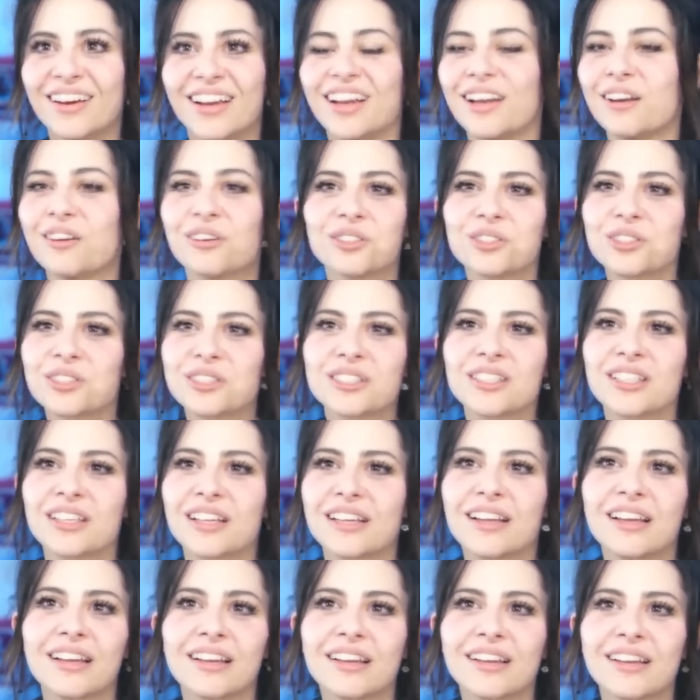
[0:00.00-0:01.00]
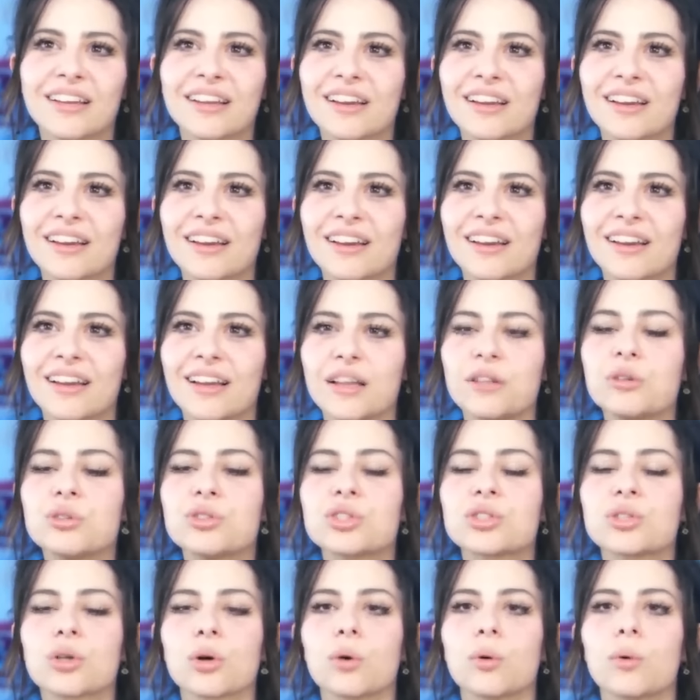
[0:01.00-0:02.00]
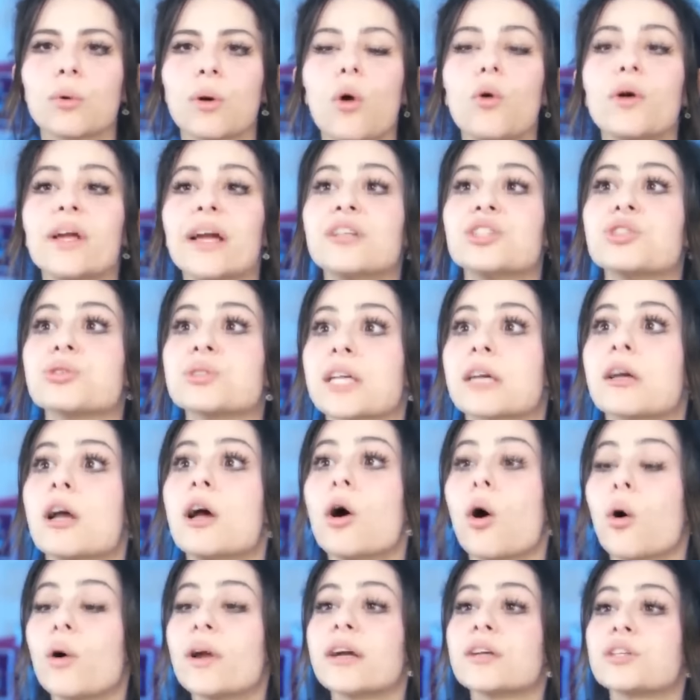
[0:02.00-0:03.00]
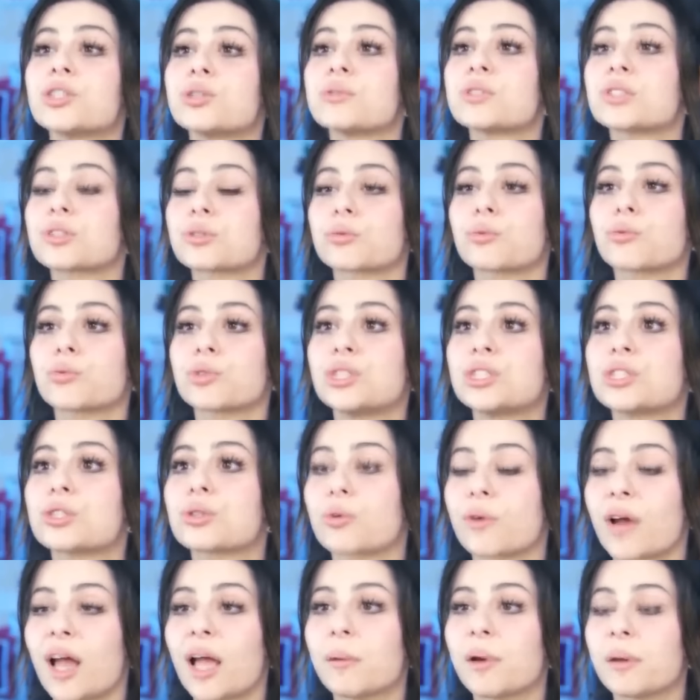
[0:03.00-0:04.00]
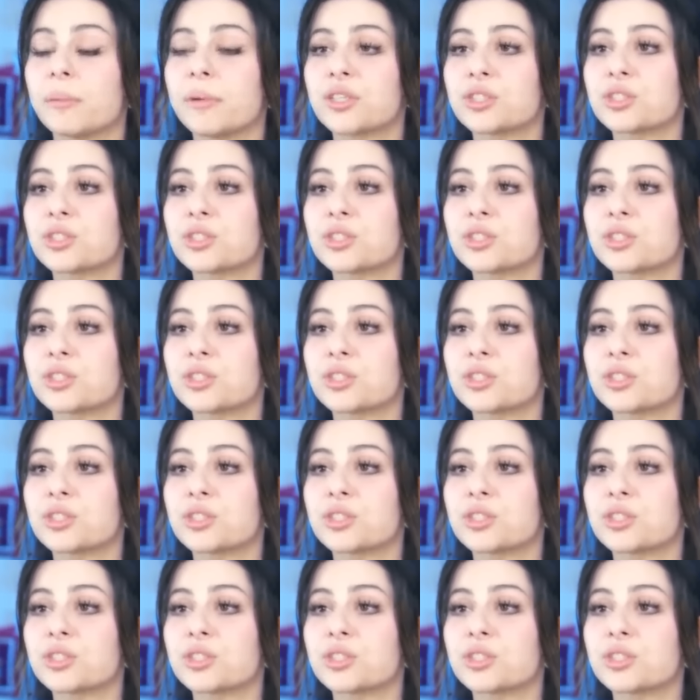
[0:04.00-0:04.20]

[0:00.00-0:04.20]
It was just like, it was so. Oh yeah, she was like, oh yeah, she was, she was screaming at me.